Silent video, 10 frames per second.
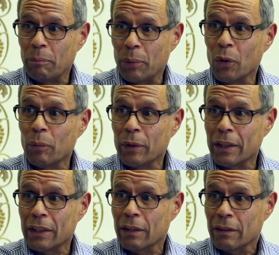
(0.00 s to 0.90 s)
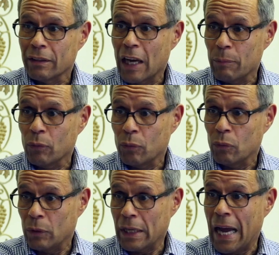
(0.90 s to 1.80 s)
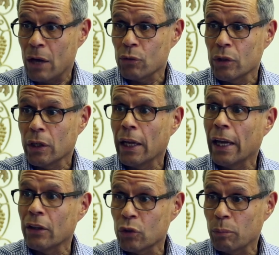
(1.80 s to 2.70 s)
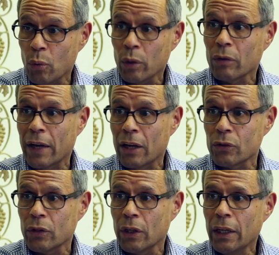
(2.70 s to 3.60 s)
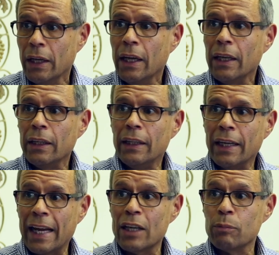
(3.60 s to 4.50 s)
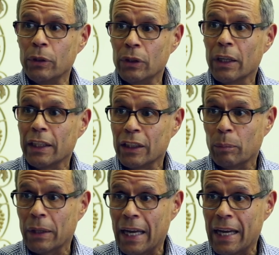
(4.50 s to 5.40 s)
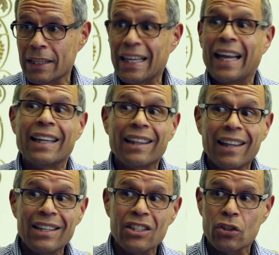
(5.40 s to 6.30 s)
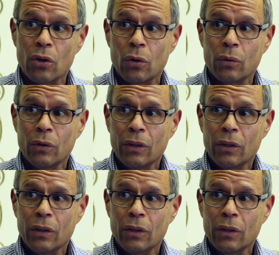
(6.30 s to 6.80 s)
permanent type of housing and supportive housing than has been done in the past, and less so